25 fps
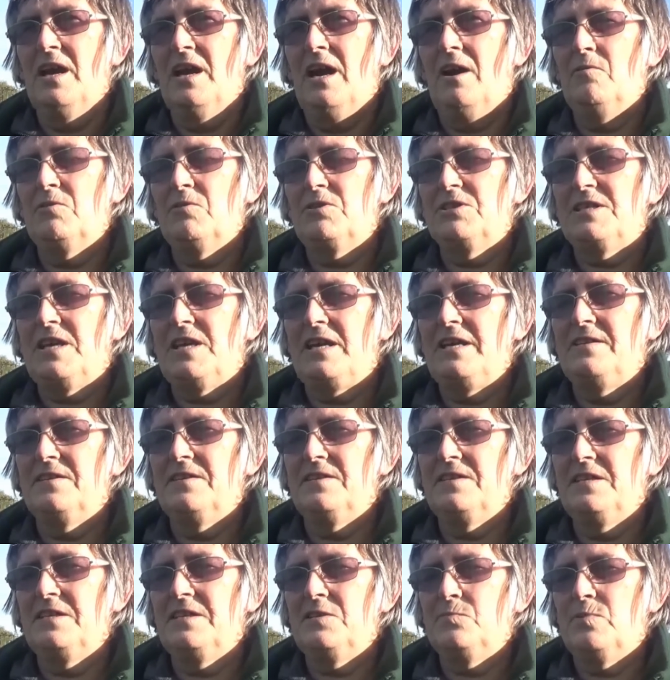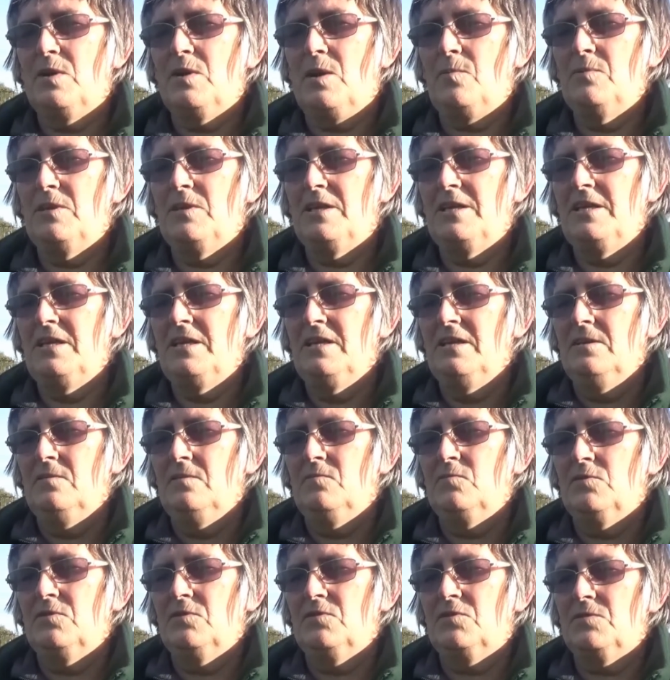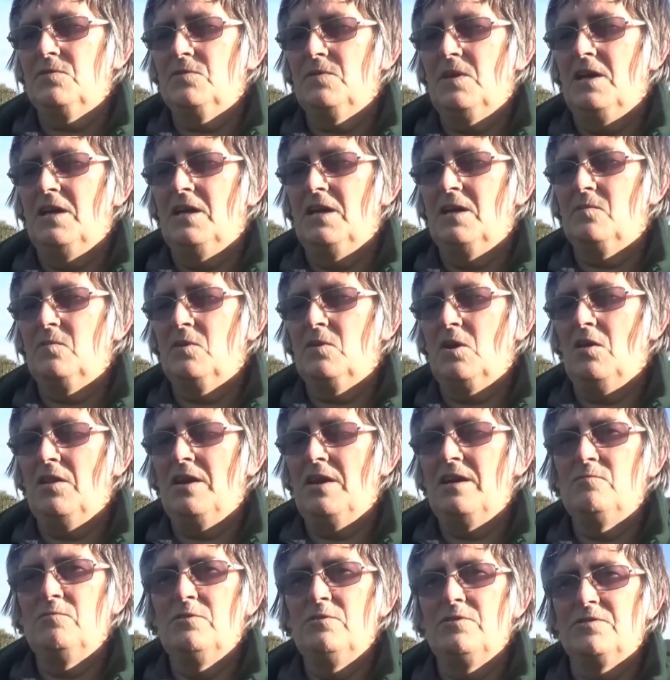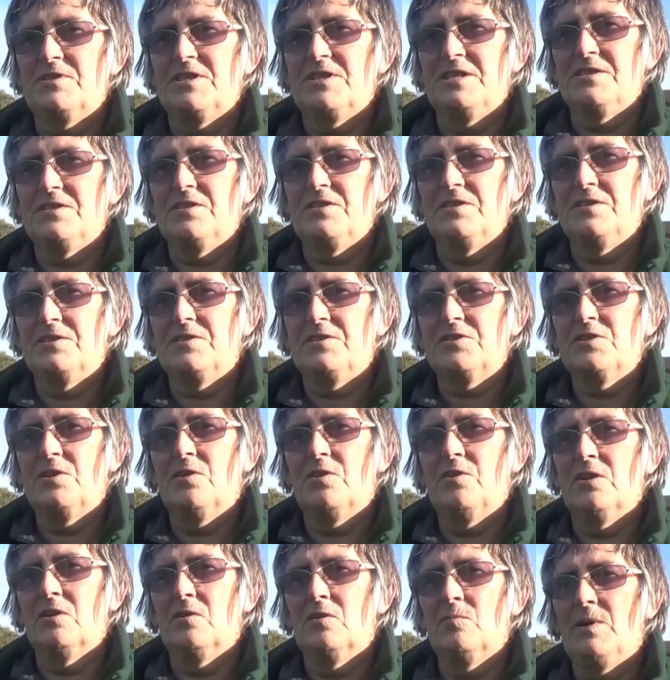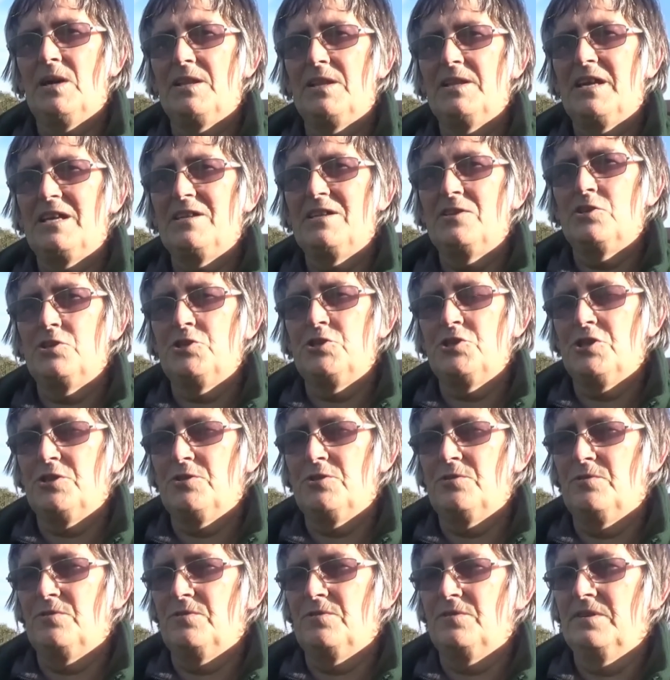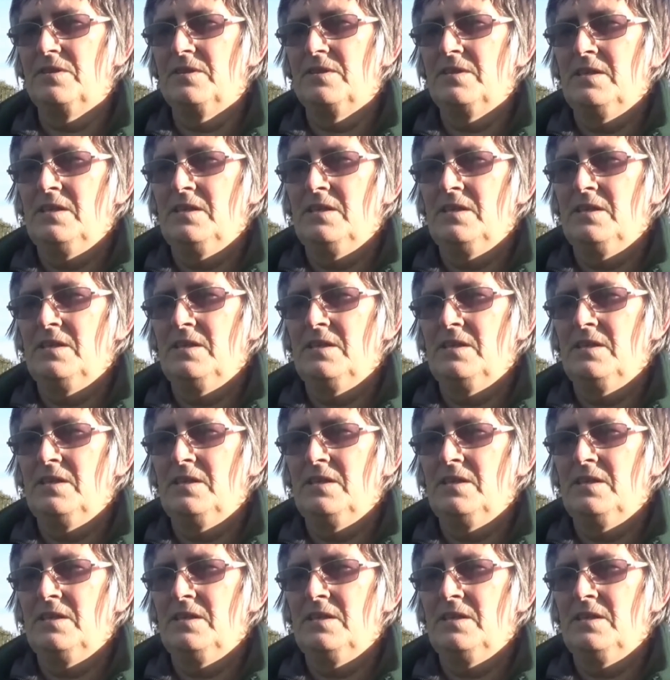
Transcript: I would say that these probably got their roots into the soil by the end of June.